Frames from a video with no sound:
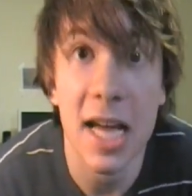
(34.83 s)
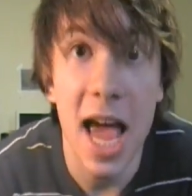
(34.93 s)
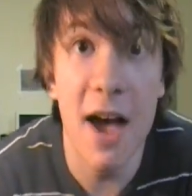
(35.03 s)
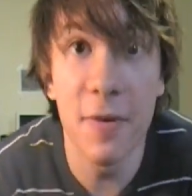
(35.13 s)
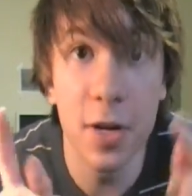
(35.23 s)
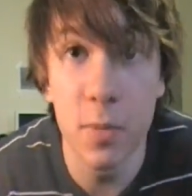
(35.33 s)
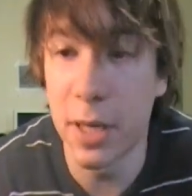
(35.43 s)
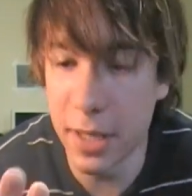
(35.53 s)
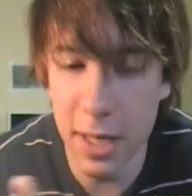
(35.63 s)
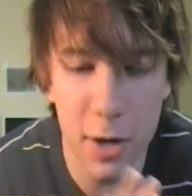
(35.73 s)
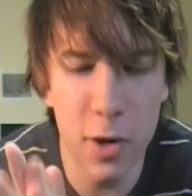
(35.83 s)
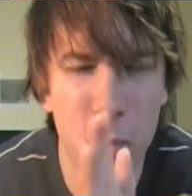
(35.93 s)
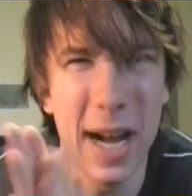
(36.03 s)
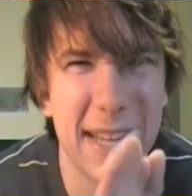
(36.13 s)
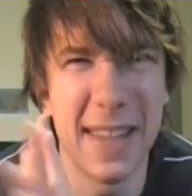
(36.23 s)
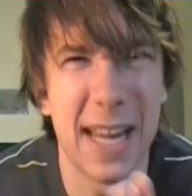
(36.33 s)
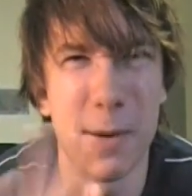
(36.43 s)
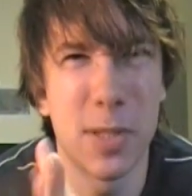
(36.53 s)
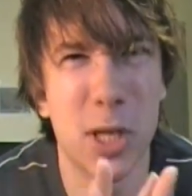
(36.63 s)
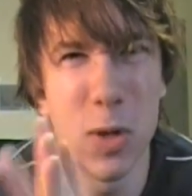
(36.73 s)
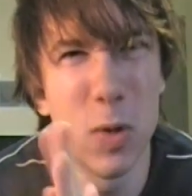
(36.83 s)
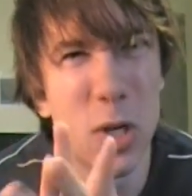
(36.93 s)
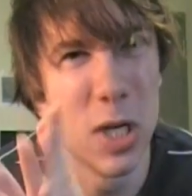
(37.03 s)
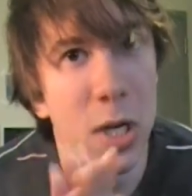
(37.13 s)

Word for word: Have a good one. I don't know why I did that. I'm so.